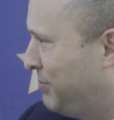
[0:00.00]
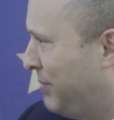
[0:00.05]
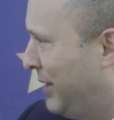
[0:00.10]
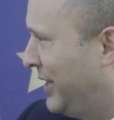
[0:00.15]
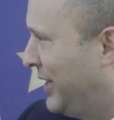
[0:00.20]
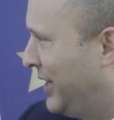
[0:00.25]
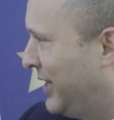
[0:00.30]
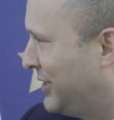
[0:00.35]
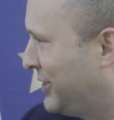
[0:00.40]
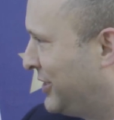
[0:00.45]

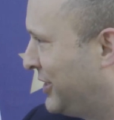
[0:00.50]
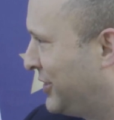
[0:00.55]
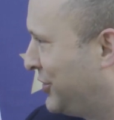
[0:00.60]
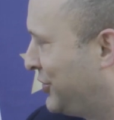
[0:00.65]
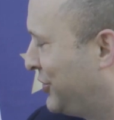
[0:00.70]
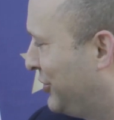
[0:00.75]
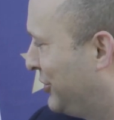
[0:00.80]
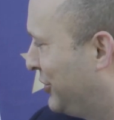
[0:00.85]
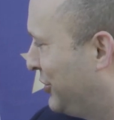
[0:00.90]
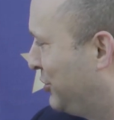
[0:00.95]
my
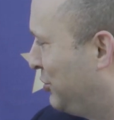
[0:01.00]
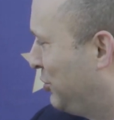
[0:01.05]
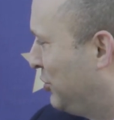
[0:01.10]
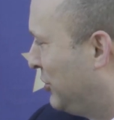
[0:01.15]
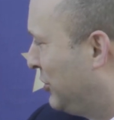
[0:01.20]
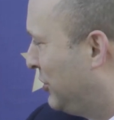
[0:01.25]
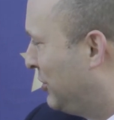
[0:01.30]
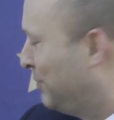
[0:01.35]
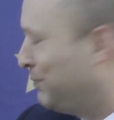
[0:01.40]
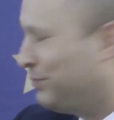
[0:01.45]
ancestors
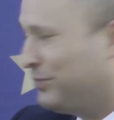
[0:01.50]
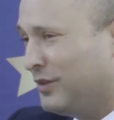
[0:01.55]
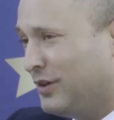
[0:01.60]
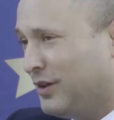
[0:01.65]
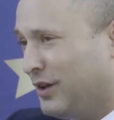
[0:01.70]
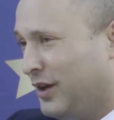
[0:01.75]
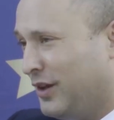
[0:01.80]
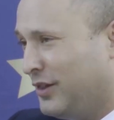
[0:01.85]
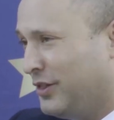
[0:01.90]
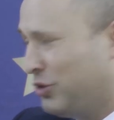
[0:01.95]
were
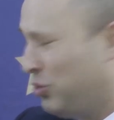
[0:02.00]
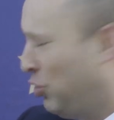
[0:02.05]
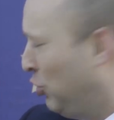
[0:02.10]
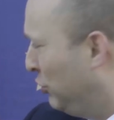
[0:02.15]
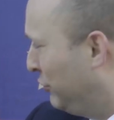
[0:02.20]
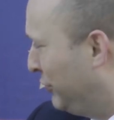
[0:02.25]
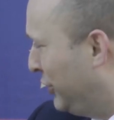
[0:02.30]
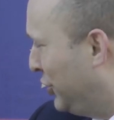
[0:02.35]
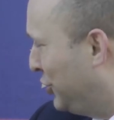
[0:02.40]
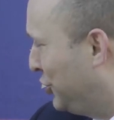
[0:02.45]
on the
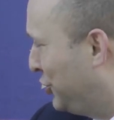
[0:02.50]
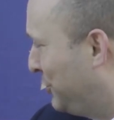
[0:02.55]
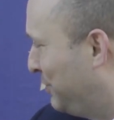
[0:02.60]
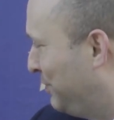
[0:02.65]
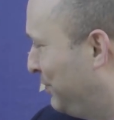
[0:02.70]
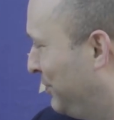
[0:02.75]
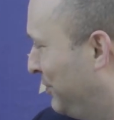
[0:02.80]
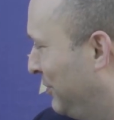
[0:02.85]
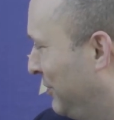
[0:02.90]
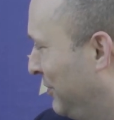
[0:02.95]
gold rush.
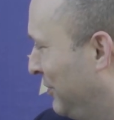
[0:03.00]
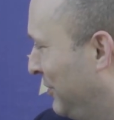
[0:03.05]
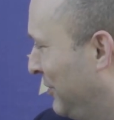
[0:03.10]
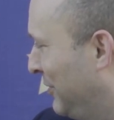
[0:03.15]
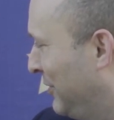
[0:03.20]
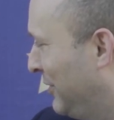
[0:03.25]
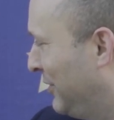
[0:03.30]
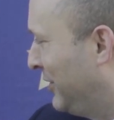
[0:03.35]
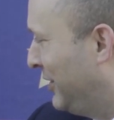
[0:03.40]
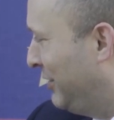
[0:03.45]

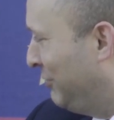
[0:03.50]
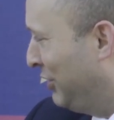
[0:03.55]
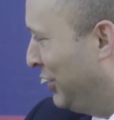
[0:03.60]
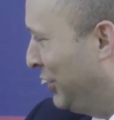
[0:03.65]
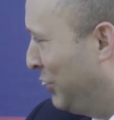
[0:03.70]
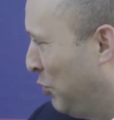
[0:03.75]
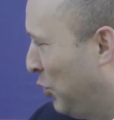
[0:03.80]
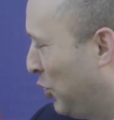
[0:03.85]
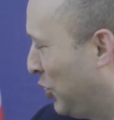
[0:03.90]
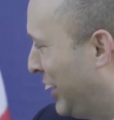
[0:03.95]
Didn't
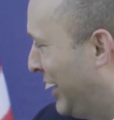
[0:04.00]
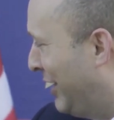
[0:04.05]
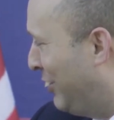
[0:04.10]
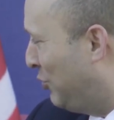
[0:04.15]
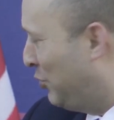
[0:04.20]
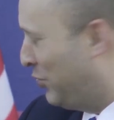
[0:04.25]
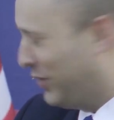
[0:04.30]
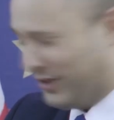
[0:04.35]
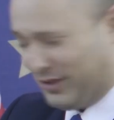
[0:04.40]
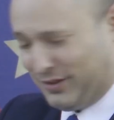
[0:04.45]
really work
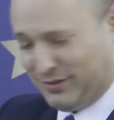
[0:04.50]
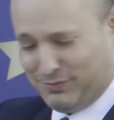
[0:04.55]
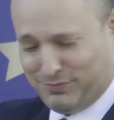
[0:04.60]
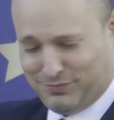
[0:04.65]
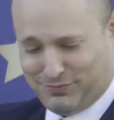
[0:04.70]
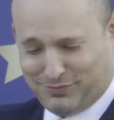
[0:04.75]
out well.